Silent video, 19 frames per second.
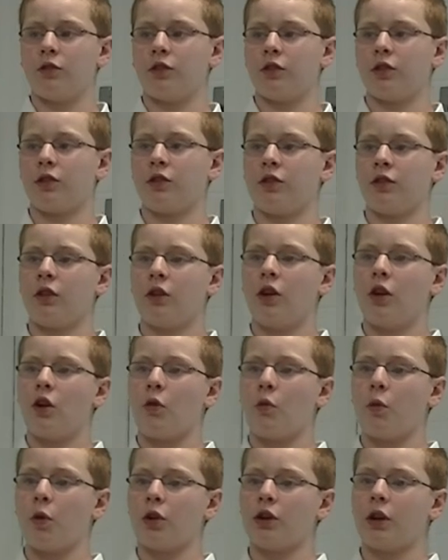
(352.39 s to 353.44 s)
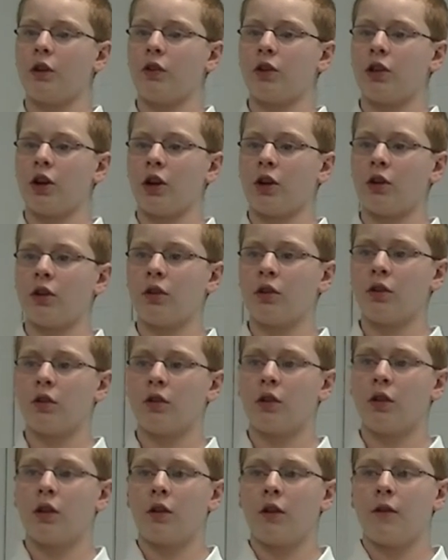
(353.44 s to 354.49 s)
just wear down the udder
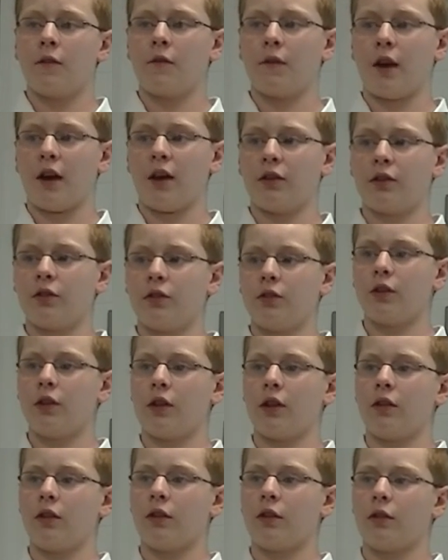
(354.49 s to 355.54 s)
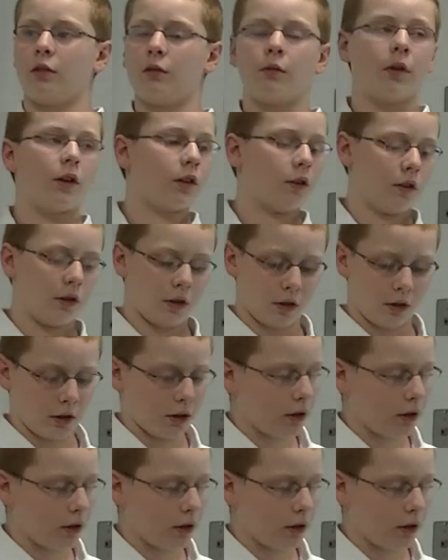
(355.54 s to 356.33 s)
faster than when the